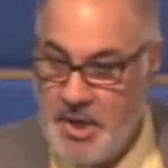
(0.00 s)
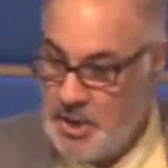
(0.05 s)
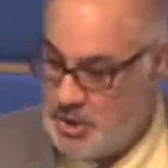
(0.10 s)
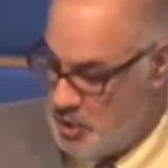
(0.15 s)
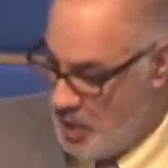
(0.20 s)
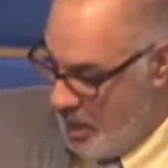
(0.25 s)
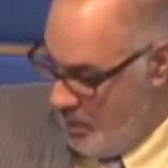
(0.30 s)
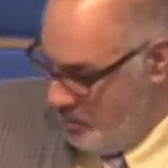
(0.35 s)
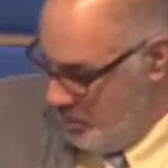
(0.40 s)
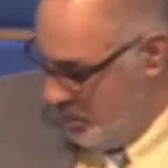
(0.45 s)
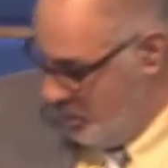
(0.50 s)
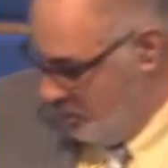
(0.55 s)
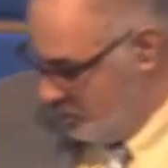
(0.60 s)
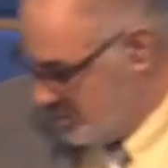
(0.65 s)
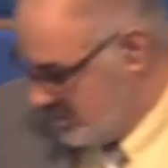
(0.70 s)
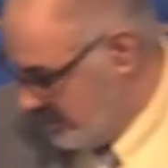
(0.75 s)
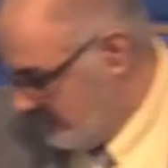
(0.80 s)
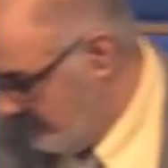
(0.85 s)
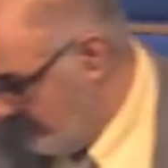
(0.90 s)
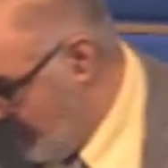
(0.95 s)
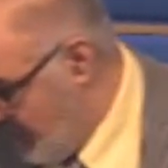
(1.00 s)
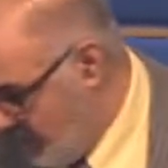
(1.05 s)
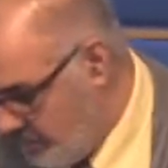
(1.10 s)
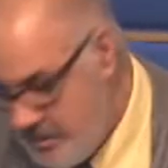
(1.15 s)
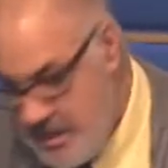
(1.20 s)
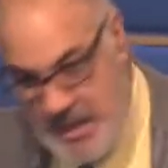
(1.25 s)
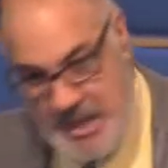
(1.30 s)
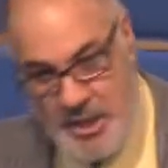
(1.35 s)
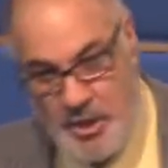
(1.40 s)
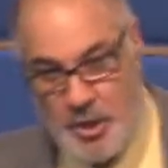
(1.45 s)
So I would go to the
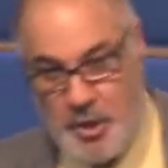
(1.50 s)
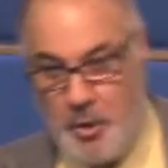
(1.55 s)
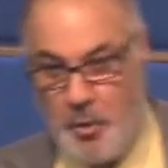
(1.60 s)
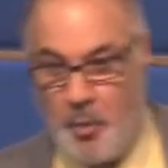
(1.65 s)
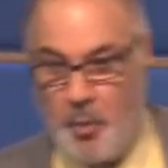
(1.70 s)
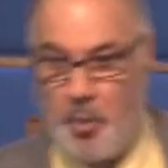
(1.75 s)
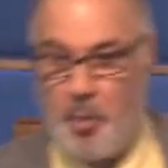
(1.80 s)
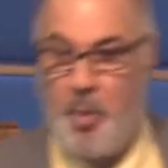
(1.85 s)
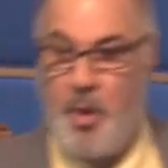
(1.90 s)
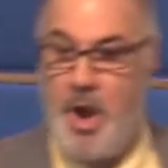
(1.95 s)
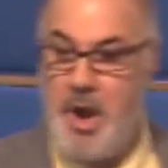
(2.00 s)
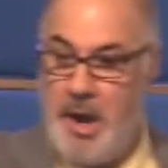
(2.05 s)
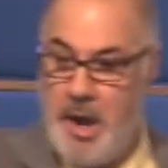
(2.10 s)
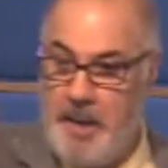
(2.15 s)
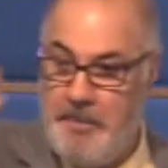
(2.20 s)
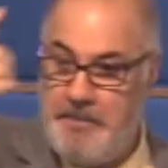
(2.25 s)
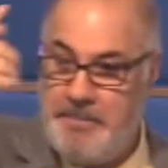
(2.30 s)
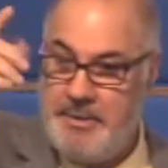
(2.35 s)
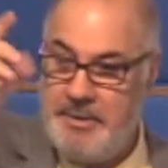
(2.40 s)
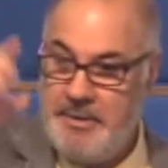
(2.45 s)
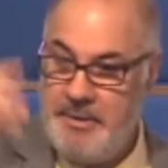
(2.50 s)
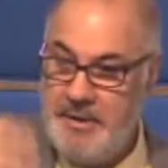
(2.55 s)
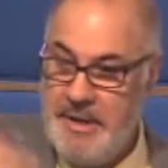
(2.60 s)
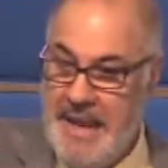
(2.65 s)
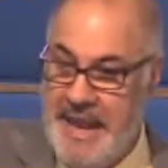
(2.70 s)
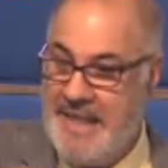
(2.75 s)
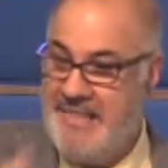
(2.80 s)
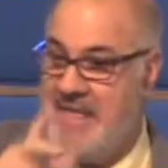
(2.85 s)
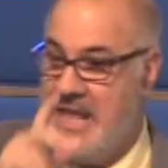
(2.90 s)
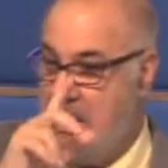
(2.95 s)
bottom of the hill and run up
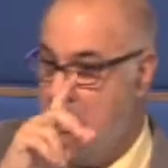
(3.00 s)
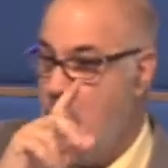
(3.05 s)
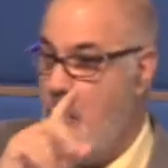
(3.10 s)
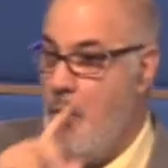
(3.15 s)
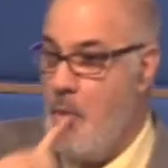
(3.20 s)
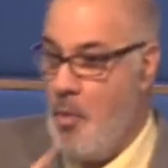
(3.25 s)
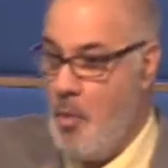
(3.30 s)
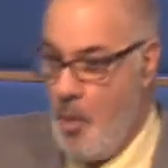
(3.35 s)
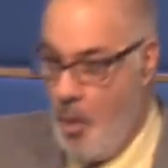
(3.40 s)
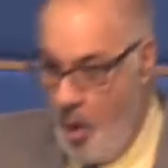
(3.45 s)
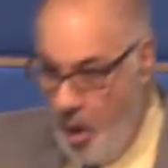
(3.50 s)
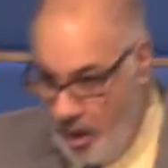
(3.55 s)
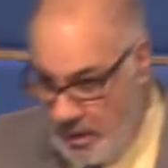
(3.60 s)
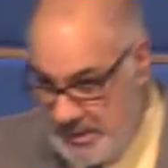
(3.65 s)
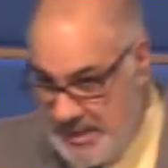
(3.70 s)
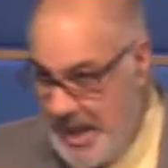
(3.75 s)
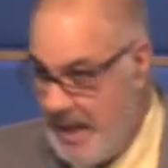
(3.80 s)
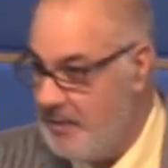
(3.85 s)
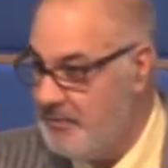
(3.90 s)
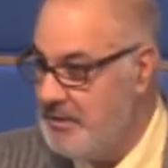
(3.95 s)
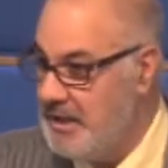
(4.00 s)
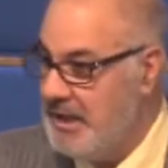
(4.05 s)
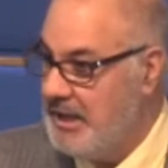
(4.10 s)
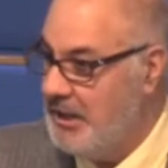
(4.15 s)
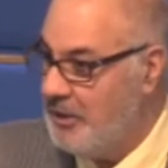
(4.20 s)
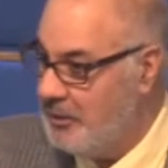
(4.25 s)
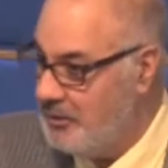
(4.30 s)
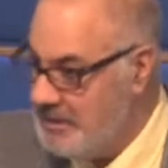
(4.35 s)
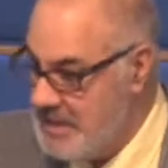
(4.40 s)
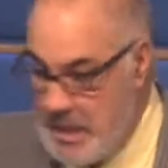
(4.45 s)
and then walk down the
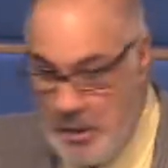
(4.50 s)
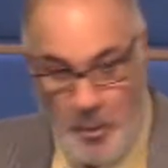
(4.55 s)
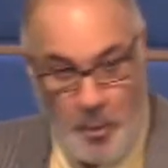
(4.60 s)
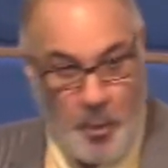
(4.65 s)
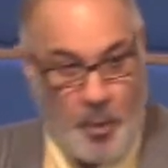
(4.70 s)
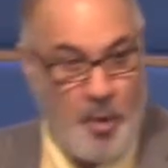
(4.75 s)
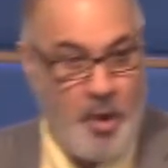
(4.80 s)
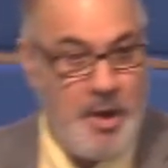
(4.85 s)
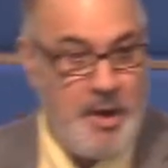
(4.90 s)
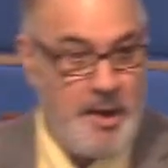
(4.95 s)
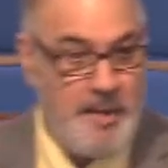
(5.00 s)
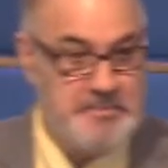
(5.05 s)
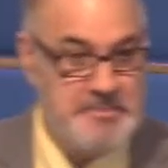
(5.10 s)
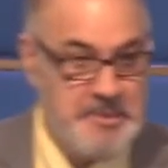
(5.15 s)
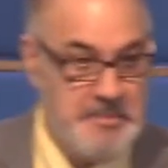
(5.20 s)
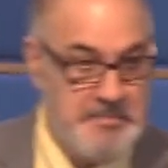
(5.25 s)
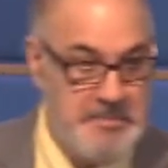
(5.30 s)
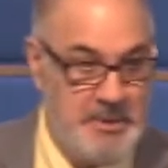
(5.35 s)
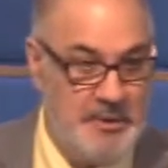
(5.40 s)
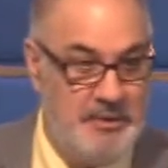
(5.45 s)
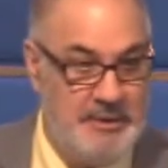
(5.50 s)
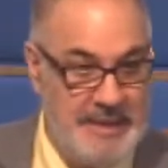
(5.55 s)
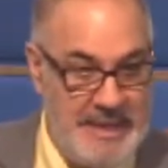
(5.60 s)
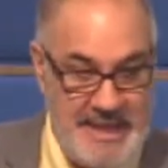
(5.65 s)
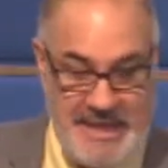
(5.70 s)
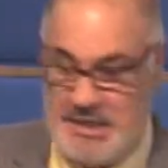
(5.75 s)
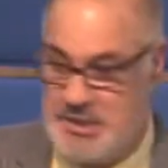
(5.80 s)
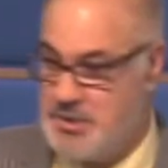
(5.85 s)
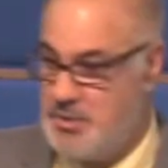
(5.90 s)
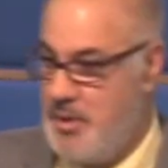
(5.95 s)
hill and then run up to build
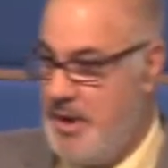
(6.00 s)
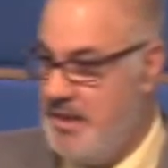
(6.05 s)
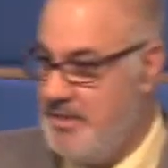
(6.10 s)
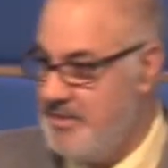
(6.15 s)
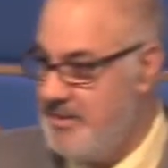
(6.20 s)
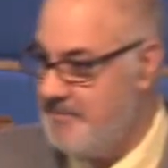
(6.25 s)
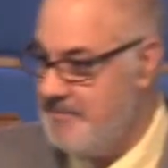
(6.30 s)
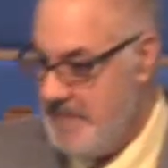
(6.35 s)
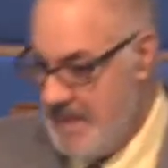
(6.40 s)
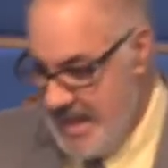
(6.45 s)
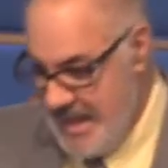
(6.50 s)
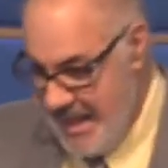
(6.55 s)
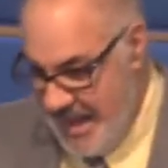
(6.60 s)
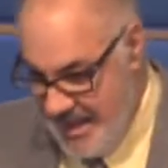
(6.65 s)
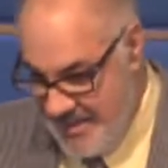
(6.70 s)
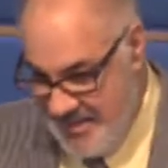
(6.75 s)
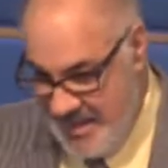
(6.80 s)
leg strength.